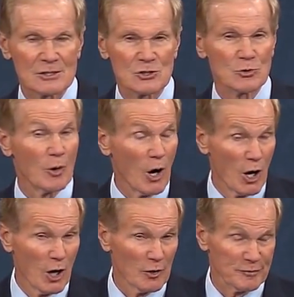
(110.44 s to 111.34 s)
To
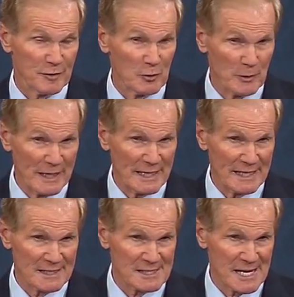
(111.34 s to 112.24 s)
all
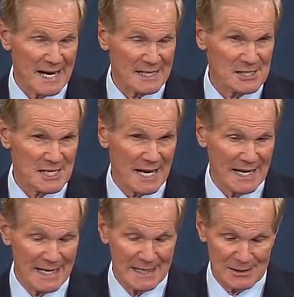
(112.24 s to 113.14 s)
Floridians, I
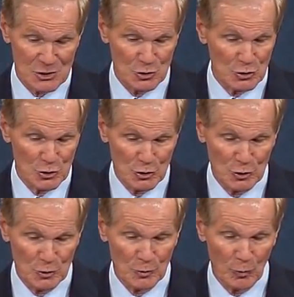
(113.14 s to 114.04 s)
say to
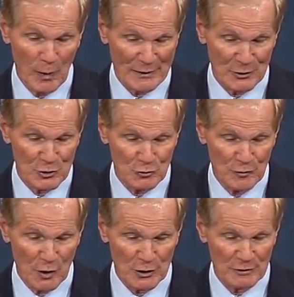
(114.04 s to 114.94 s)
you, whether you
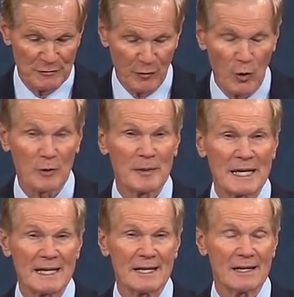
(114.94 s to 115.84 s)
voted for
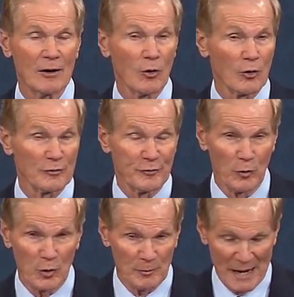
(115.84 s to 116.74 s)
me or
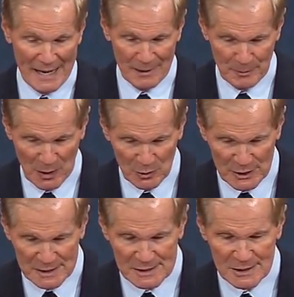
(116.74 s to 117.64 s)
for my
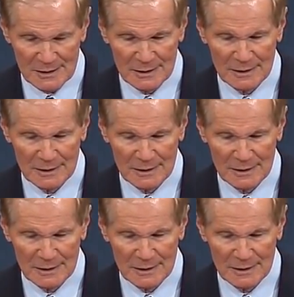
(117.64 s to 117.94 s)
opponent,